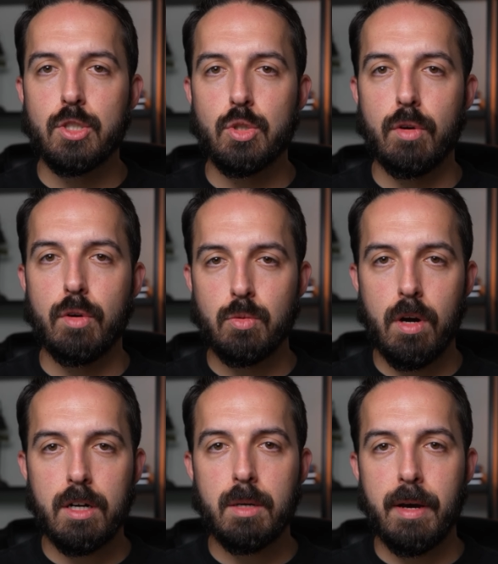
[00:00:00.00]
So if he's
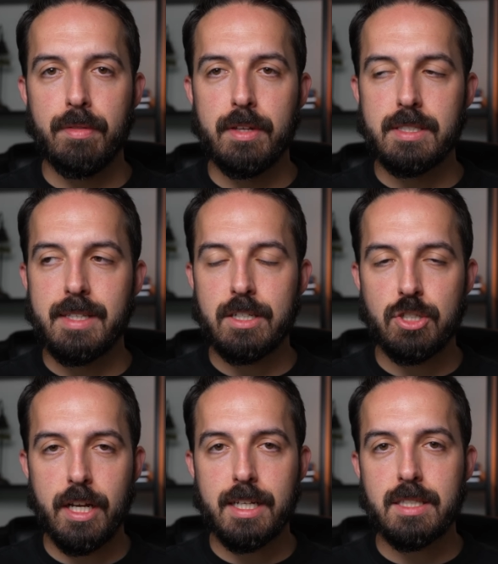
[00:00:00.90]
wrong about this, that
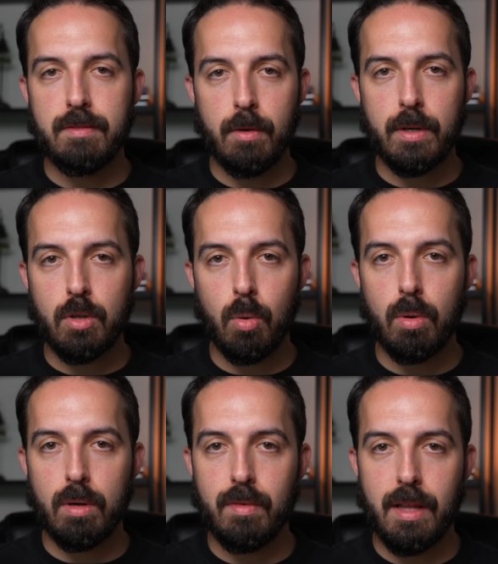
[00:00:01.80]
shakes the very
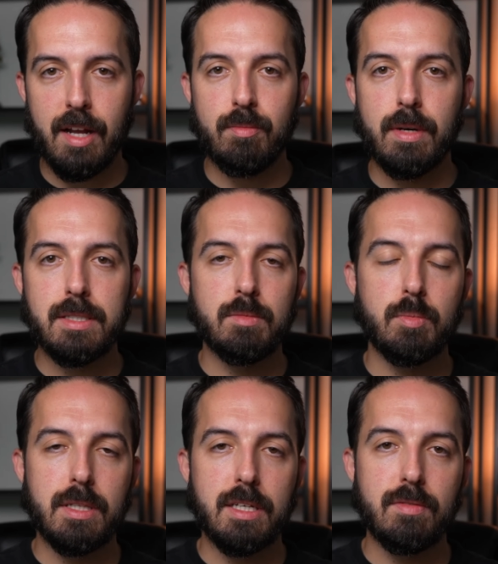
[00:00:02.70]
core of a lot of Muslims'
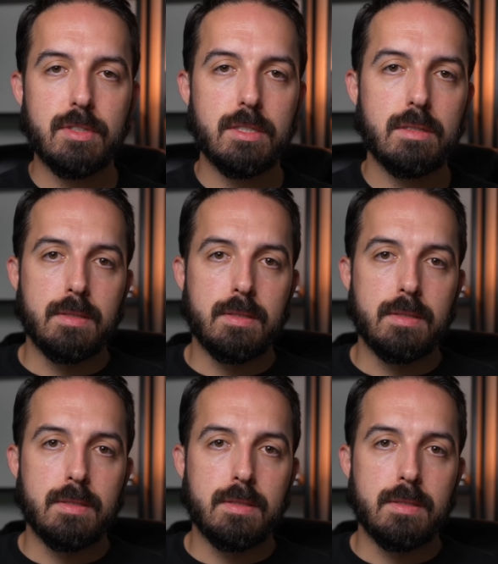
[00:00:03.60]
beliefs.